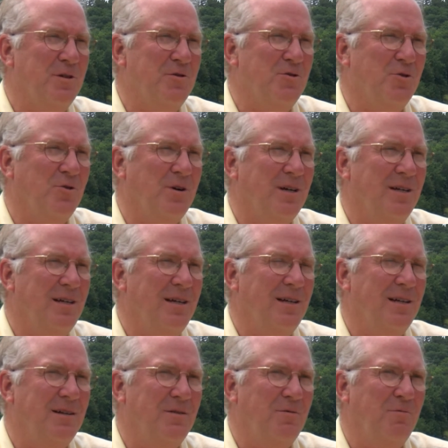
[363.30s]
to enjoy.
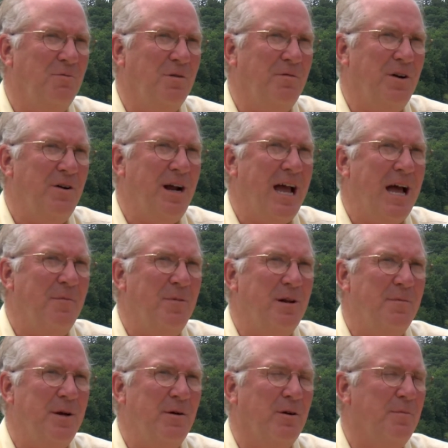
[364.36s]
And we're very happy
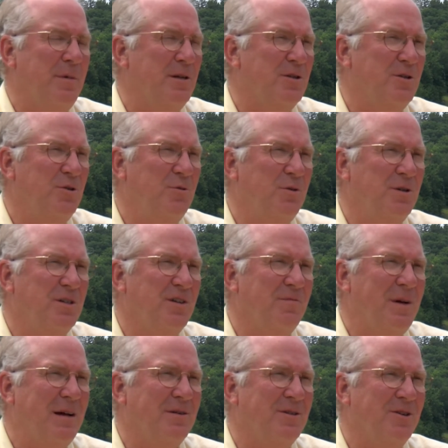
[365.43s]
to be able to be stewards of
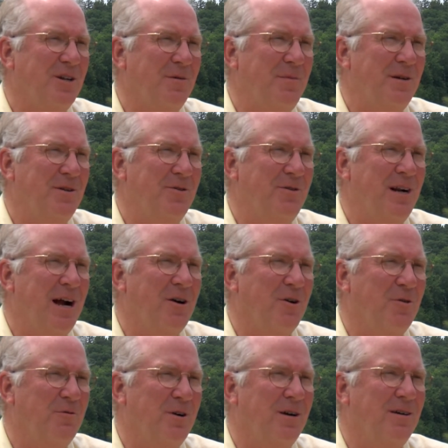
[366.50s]
Mount Sunapee during our
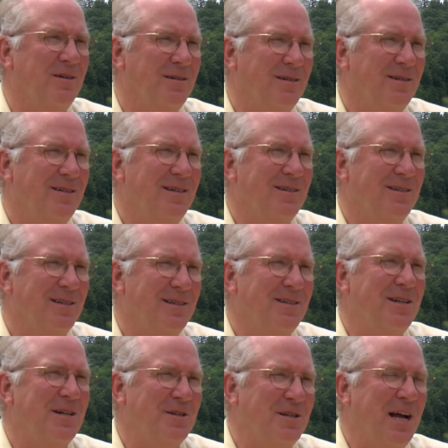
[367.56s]
career. It's
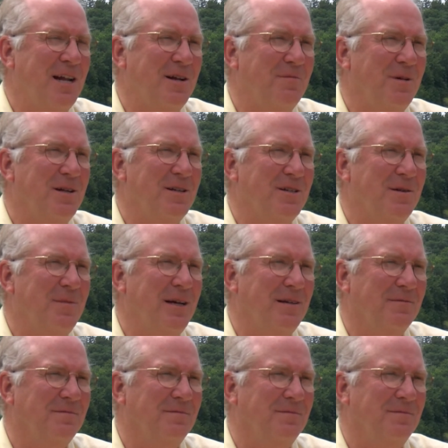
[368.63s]
an exciting place to be.